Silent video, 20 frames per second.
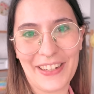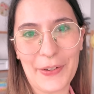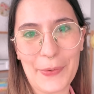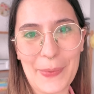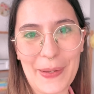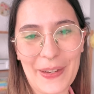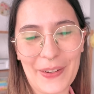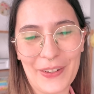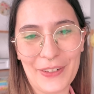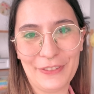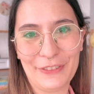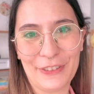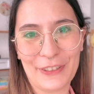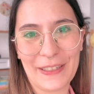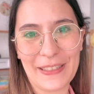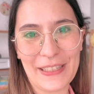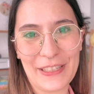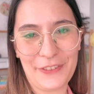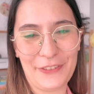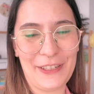that'll be all
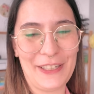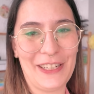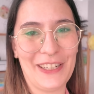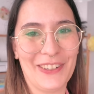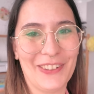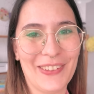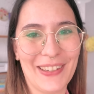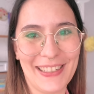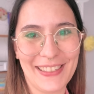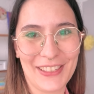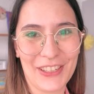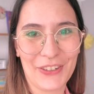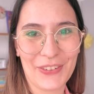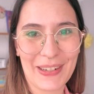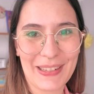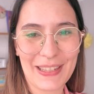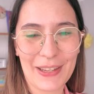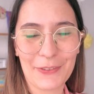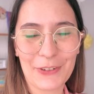for this video. As always,